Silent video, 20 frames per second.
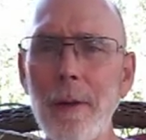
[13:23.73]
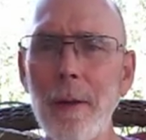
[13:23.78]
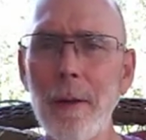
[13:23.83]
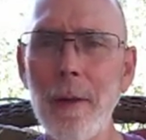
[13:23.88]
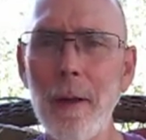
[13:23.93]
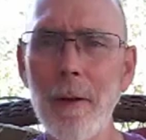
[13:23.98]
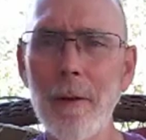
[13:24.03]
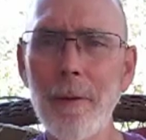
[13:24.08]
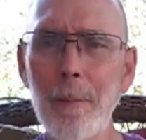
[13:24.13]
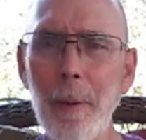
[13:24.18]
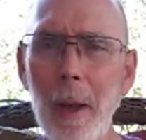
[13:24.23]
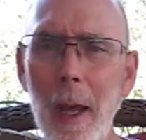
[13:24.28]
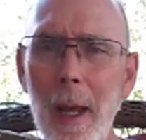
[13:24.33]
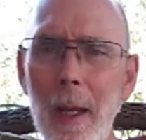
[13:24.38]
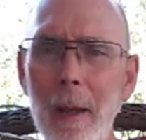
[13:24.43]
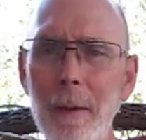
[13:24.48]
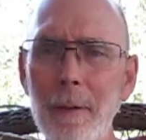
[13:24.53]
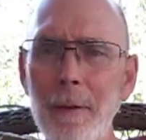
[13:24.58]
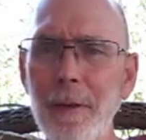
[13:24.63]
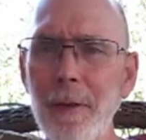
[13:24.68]
to this
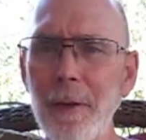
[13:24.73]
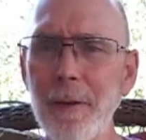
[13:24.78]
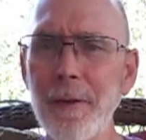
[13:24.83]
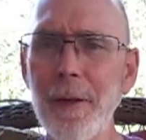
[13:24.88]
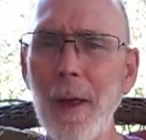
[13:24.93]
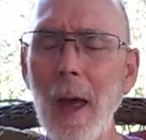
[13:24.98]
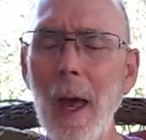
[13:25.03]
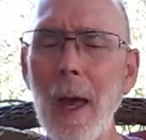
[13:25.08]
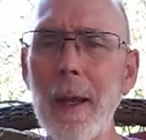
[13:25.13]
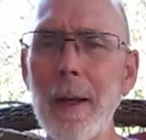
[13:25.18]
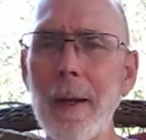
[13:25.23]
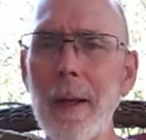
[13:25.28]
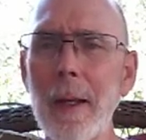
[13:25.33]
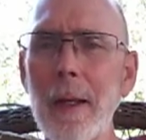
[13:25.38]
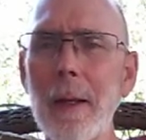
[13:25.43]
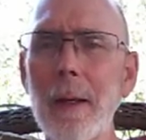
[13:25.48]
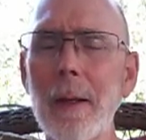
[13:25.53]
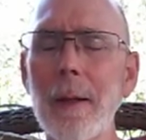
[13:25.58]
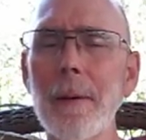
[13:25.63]
pagan society.